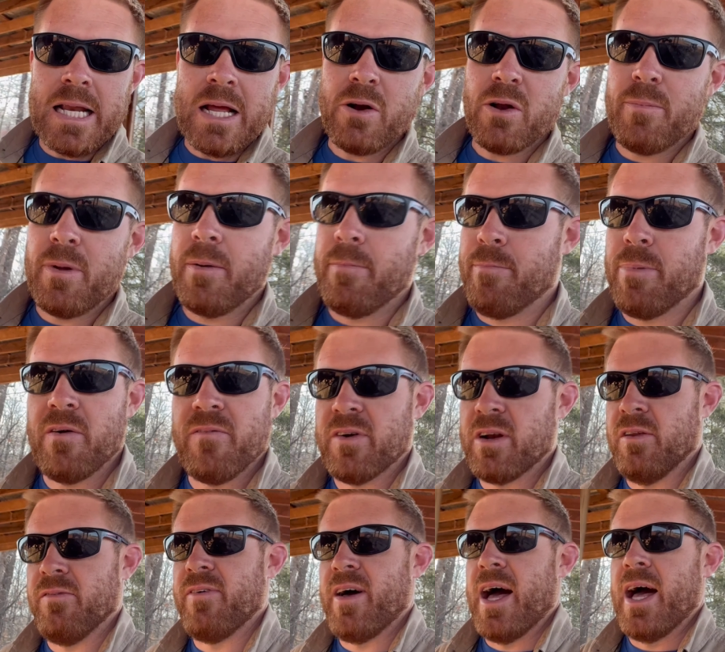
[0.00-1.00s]
it would have been
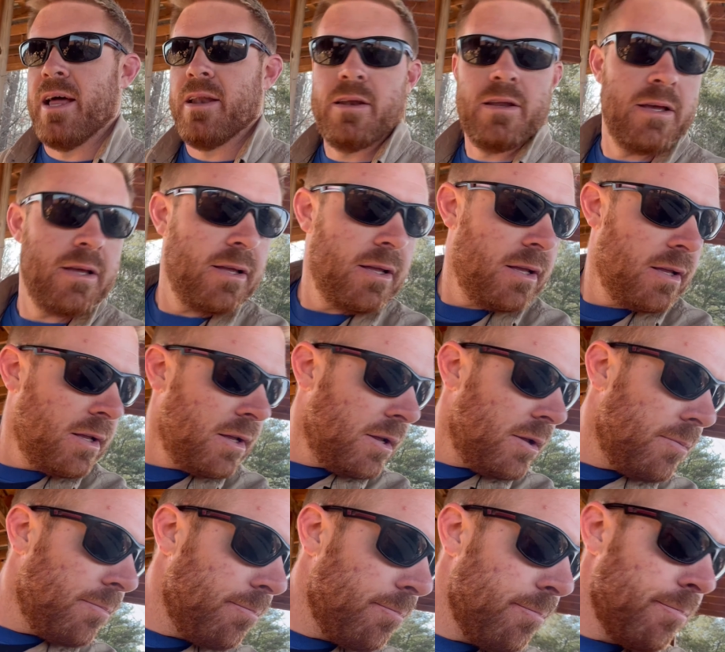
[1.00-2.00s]
perfectly fine.
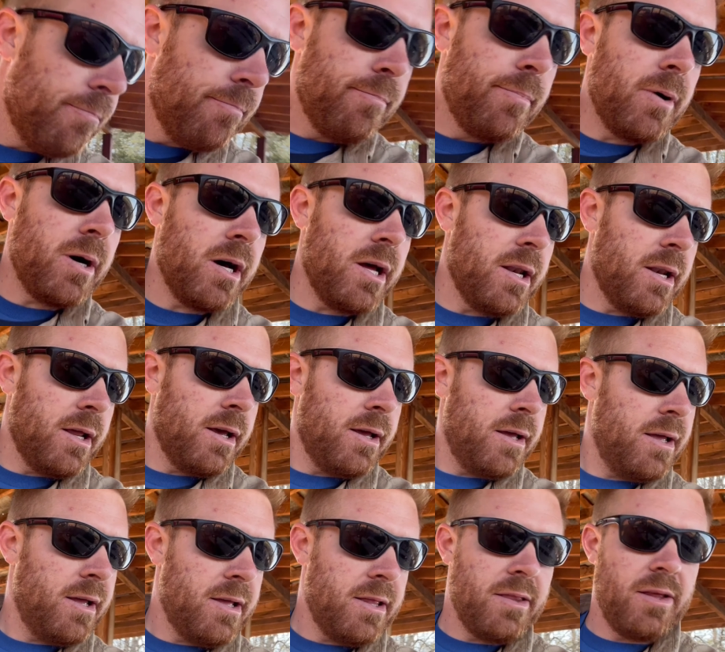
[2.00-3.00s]
But
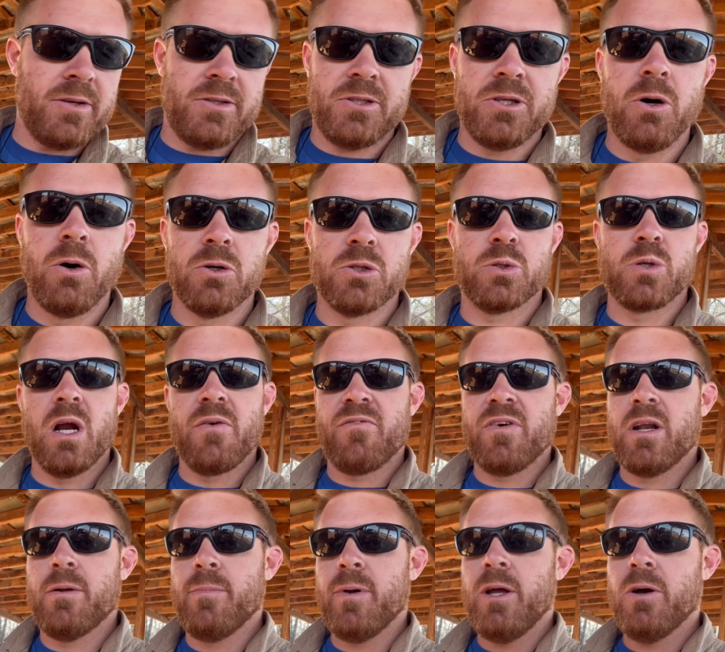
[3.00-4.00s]
this is going straight
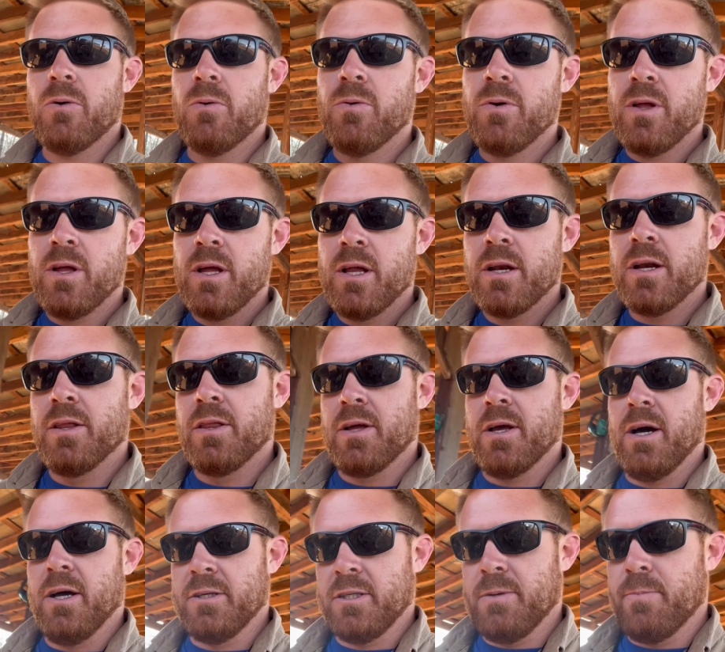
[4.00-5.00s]
from the mill to the
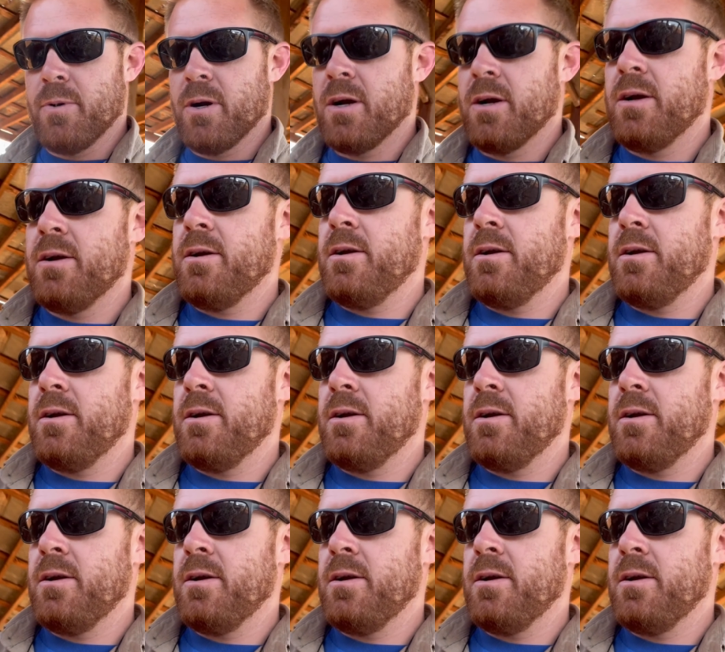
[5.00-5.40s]
customer.